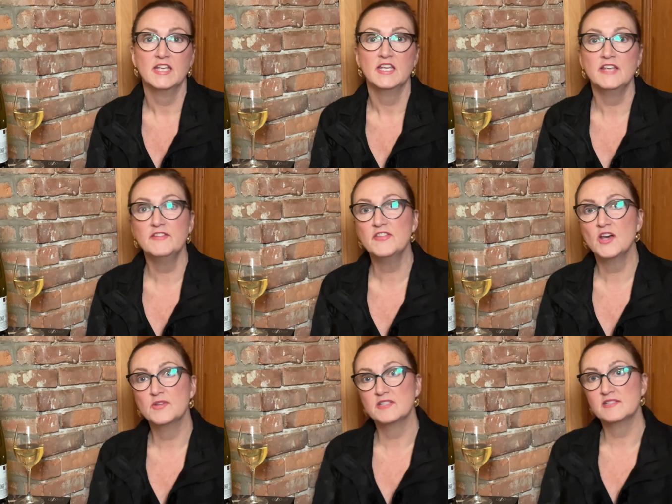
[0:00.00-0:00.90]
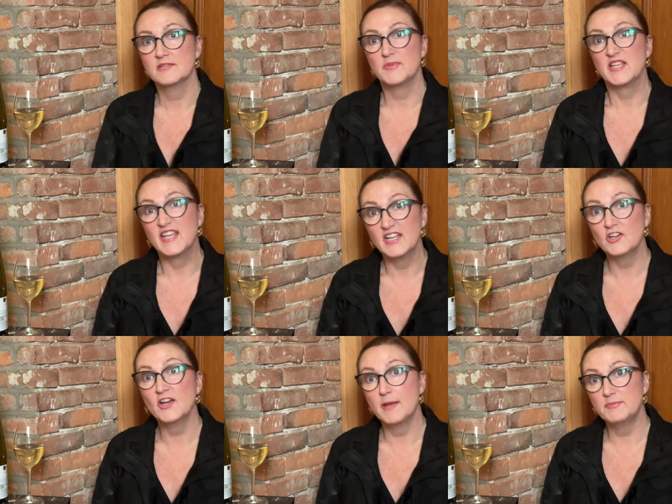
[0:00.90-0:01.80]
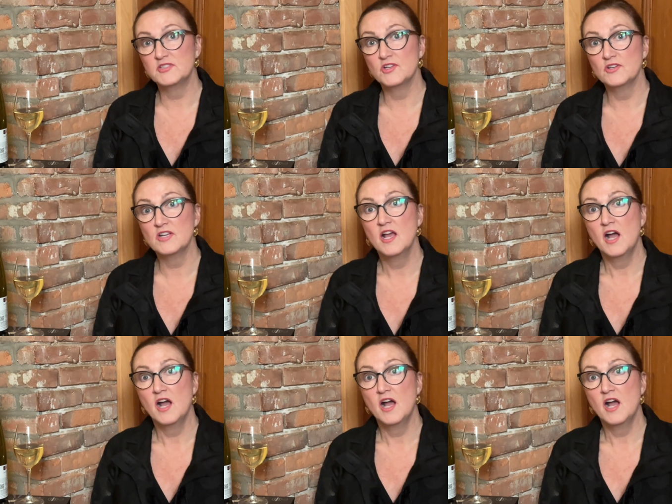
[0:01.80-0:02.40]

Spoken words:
Even though this is a beginner episode,